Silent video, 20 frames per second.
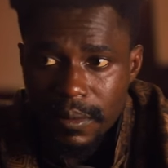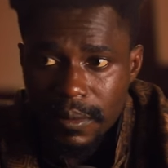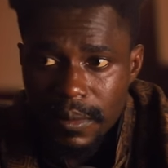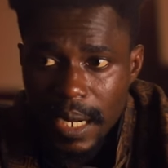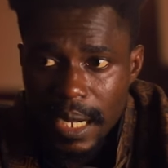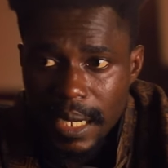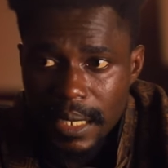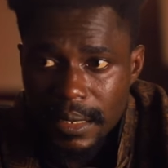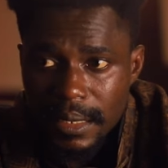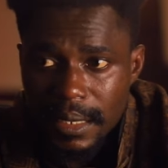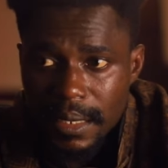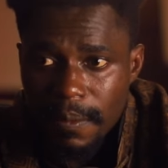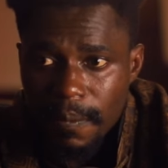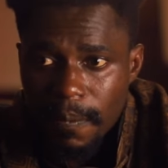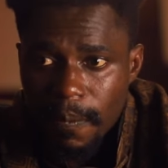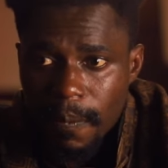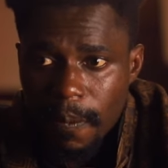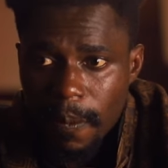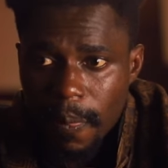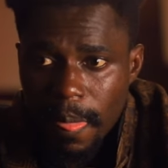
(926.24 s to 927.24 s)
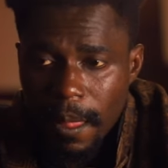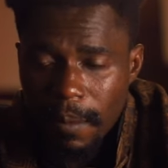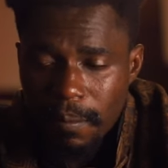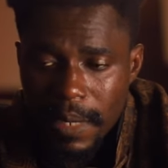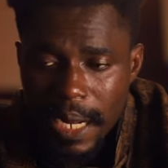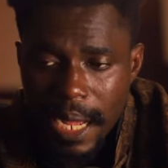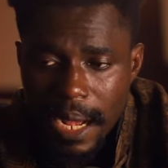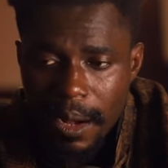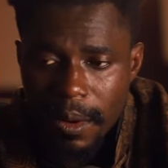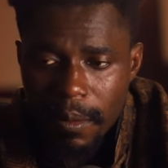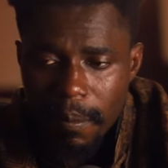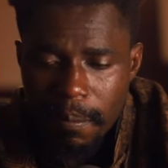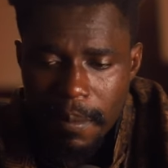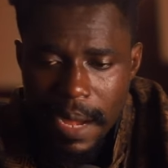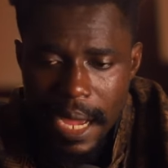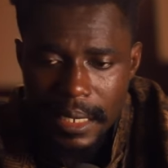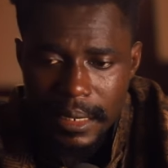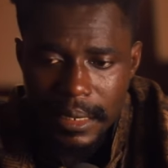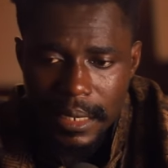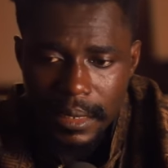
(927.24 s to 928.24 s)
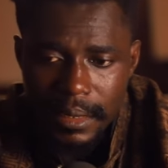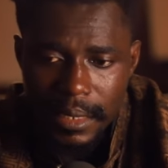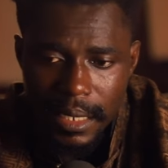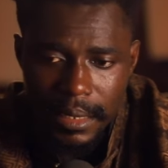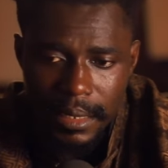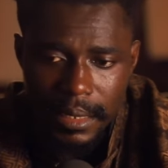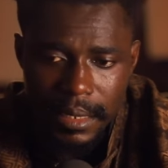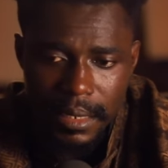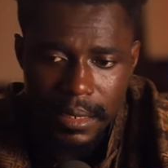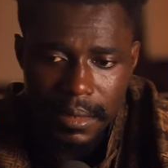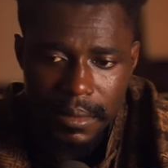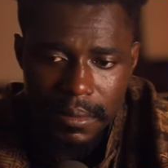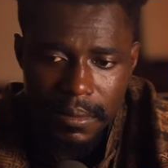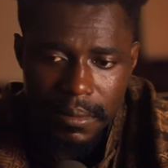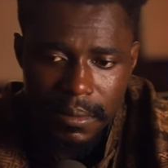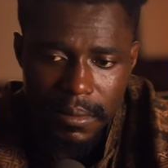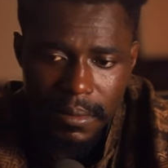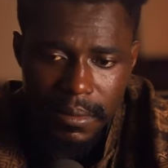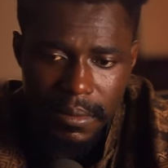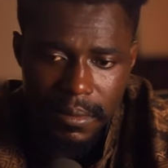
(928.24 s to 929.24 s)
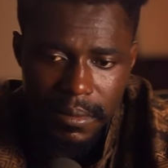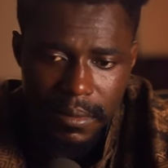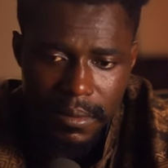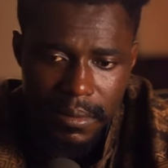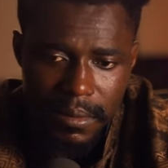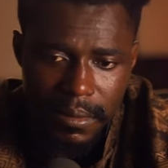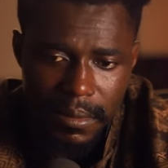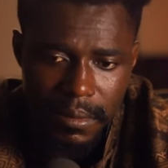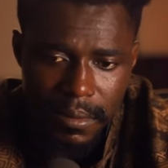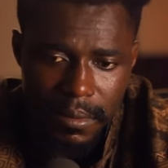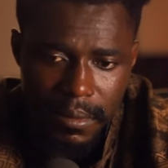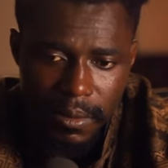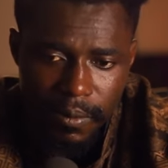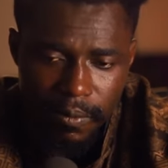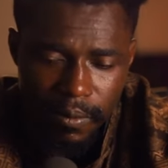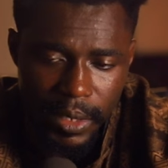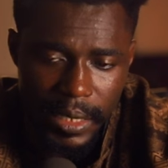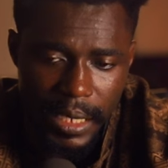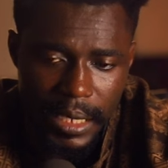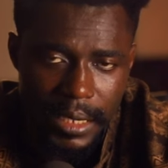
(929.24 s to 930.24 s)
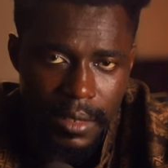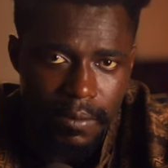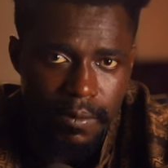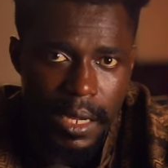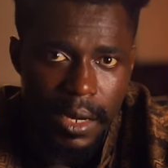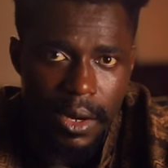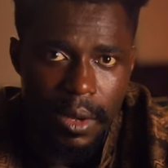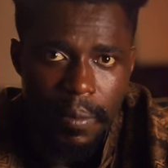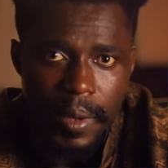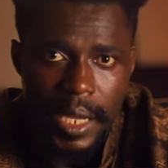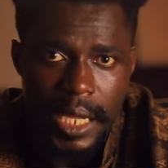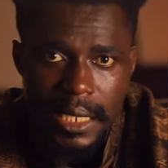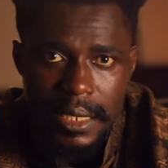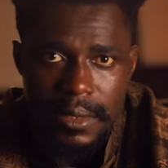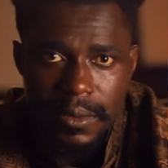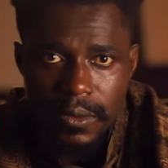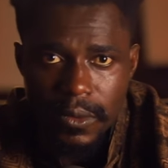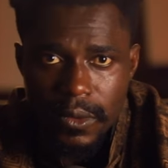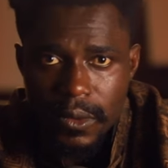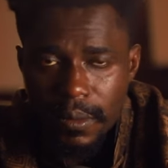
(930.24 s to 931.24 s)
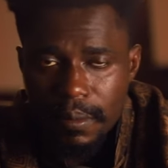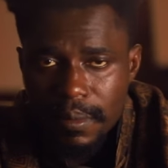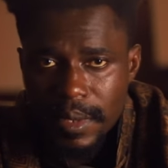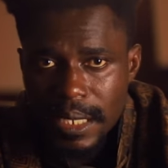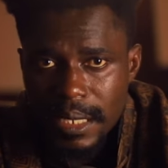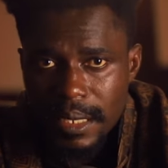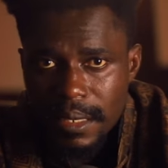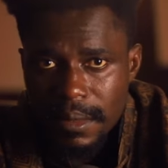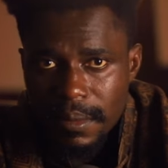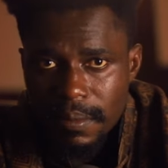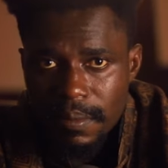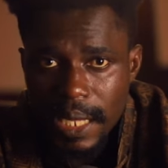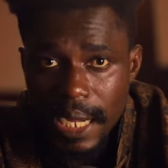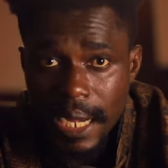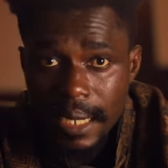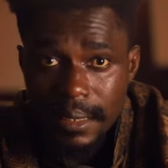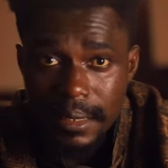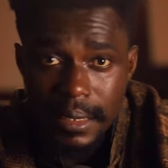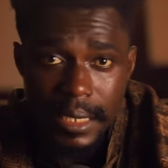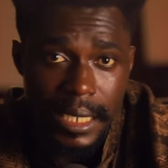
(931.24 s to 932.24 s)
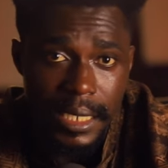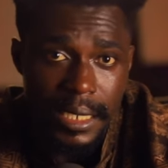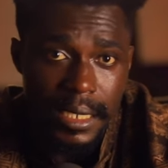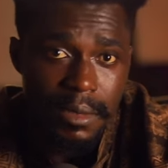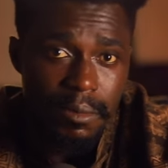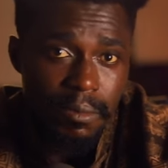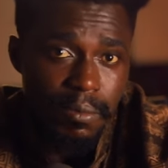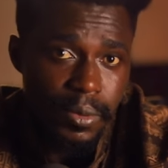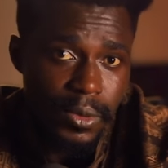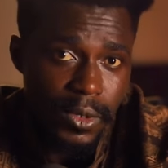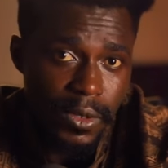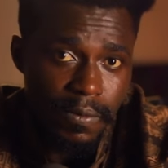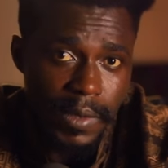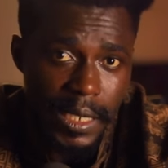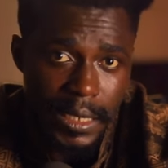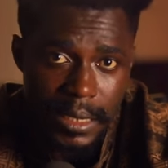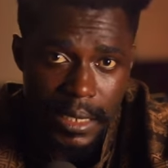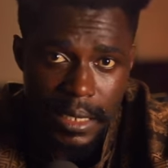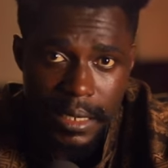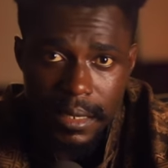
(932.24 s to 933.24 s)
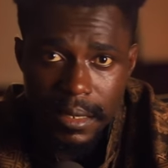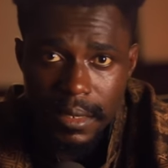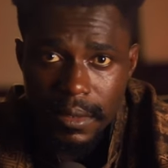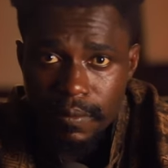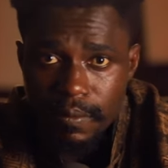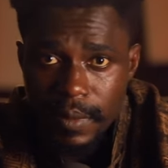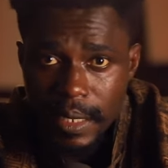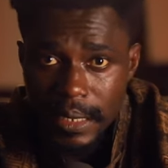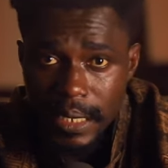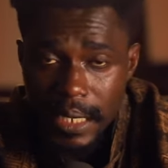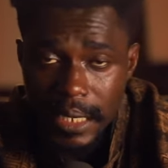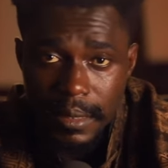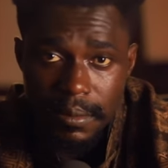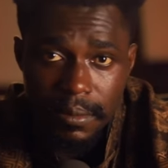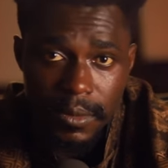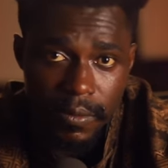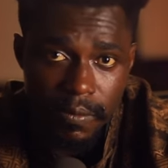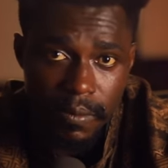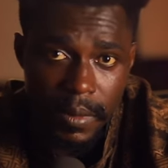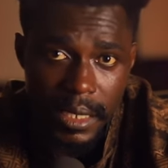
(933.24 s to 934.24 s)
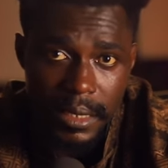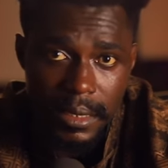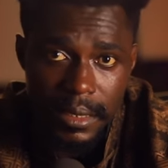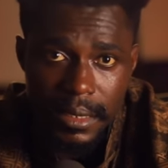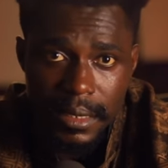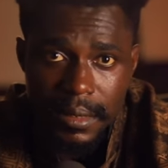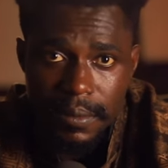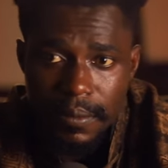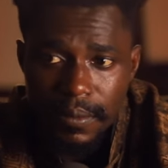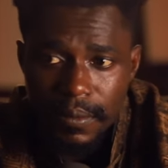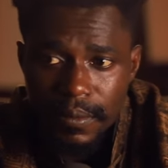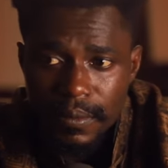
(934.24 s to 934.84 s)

Right. Now, my suggestion for the developers will be that they improve the single vertex movement.